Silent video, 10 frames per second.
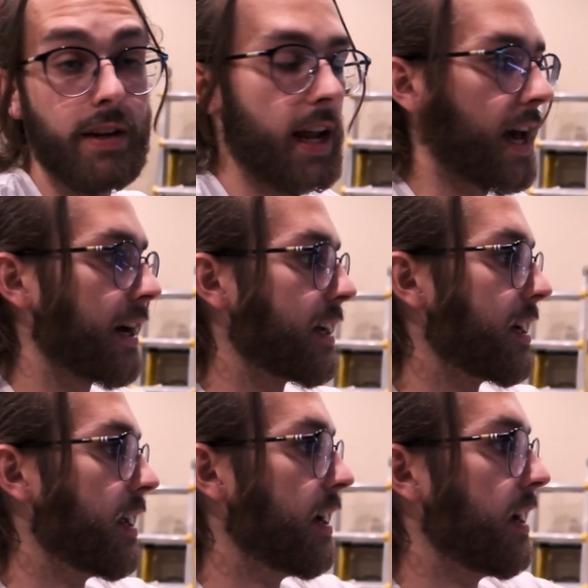it and add
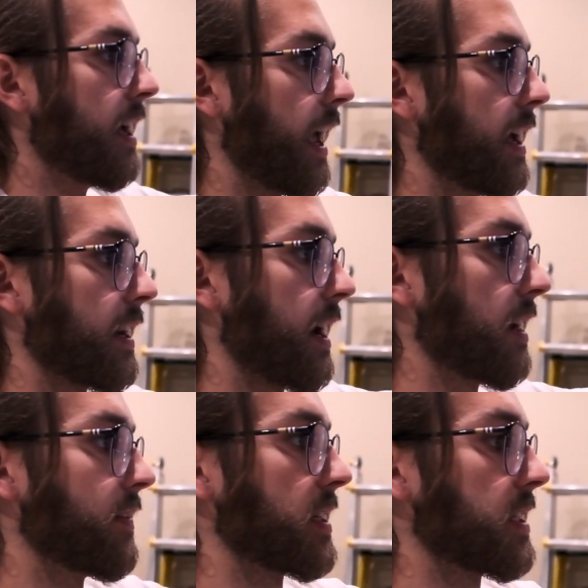it and kind
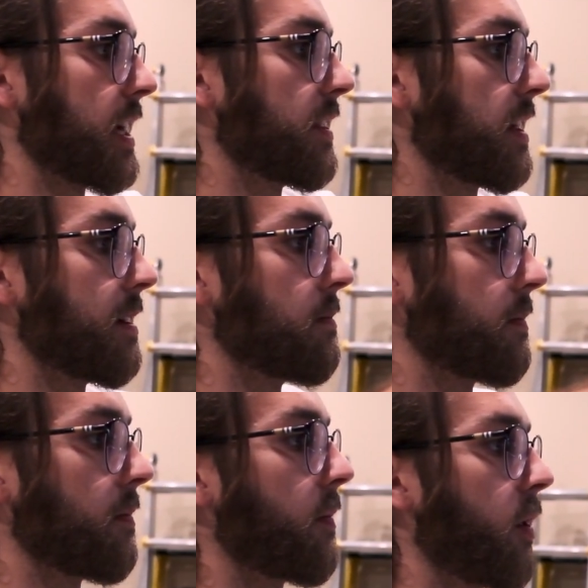of extend them
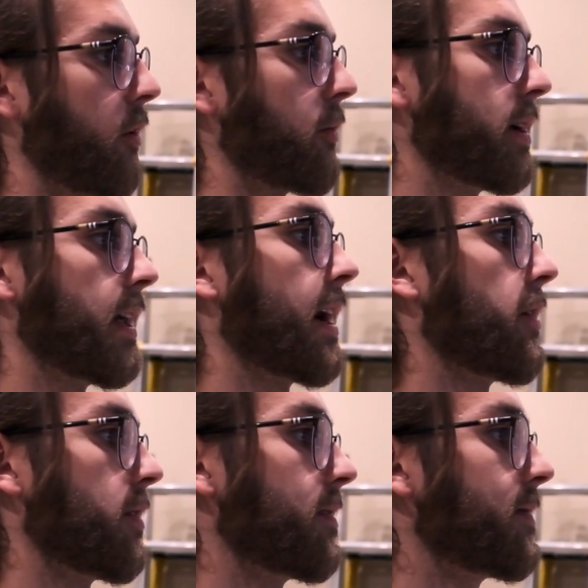all the way
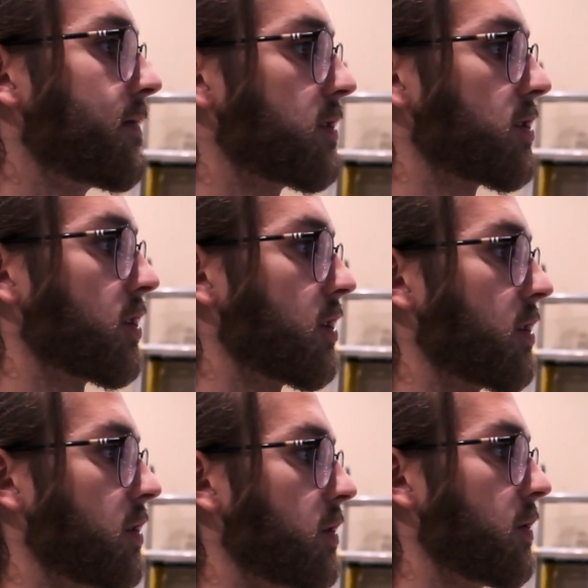down.
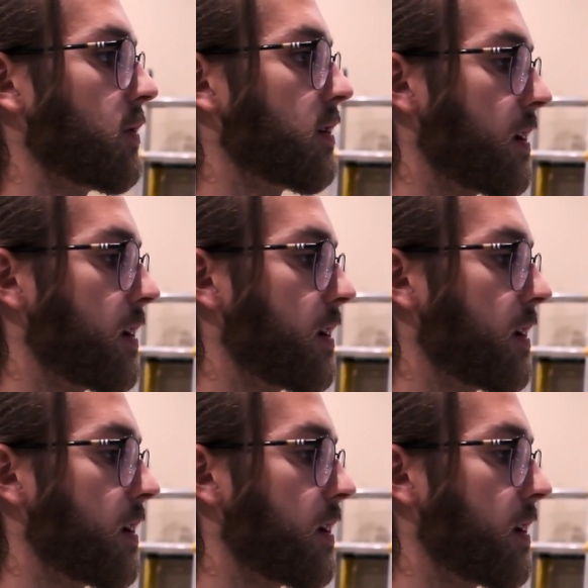So